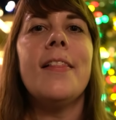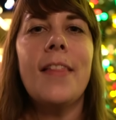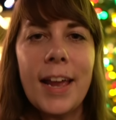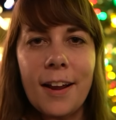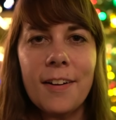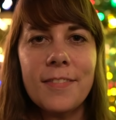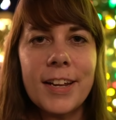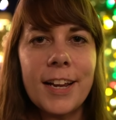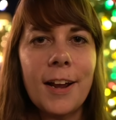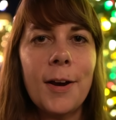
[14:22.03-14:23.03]
Like our
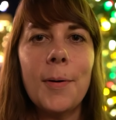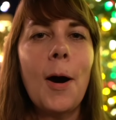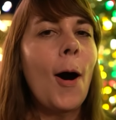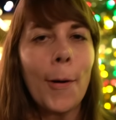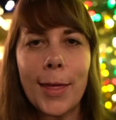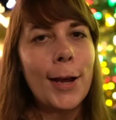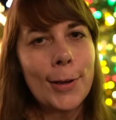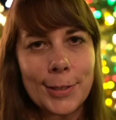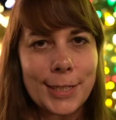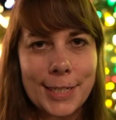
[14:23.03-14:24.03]
video, all that good